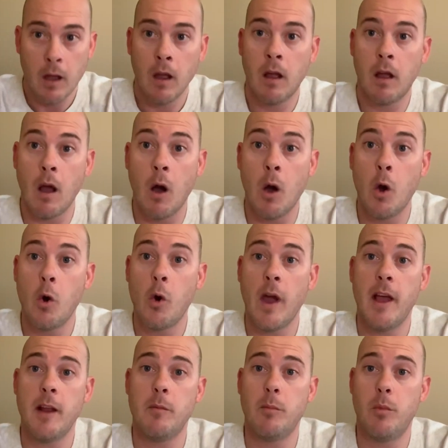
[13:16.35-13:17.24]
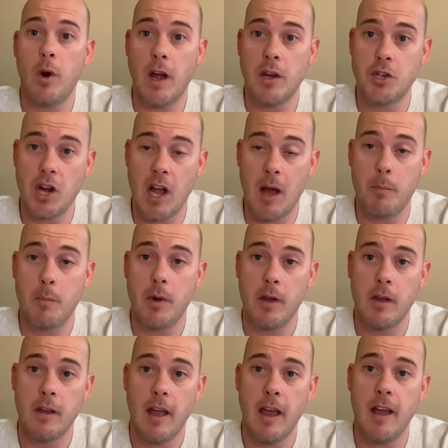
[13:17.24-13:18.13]
Go and brush up
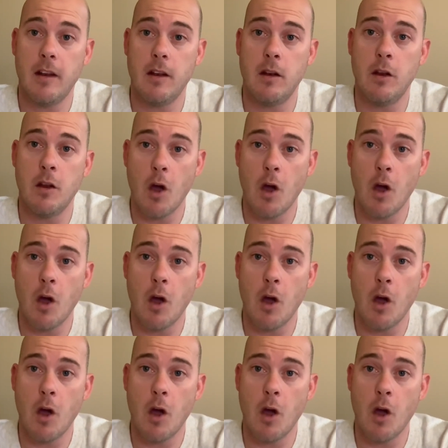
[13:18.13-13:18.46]
and